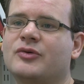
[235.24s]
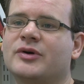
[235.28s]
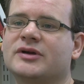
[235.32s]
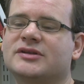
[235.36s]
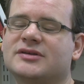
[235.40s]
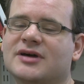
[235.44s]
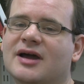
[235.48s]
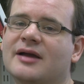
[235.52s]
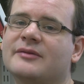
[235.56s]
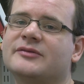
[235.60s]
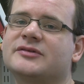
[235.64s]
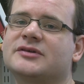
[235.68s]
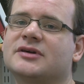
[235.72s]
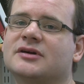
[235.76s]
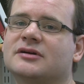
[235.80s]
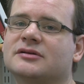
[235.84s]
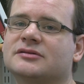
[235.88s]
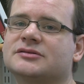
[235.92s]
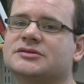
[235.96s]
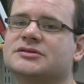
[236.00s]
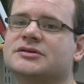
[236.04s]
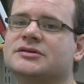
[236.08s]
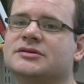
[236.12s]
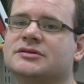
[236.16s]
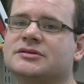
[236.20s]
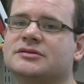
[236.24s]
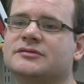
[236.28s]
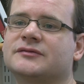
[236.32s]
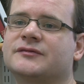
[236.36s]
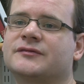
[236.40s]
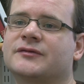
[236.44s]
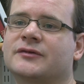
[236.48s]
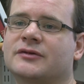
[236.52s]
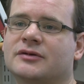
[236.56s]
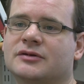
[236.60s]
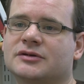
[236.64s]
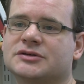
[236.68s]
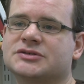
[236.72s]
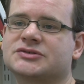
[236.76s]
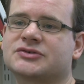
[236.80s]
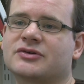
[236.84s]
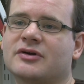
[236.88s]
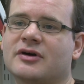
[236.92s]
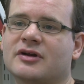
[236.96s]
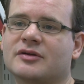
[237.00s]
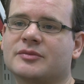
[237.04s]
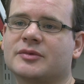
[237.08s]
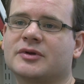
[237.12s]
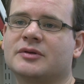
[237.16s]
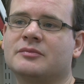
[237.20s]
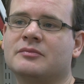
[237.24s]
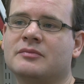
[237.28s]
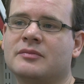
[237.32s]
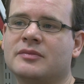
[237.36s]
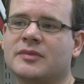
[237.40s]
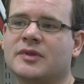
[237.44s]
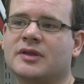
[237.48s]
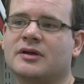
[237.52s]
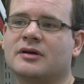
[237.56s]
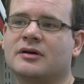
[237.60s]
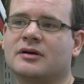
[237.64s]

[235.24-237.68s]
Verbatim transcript: quick time scale in, in, for astronomy.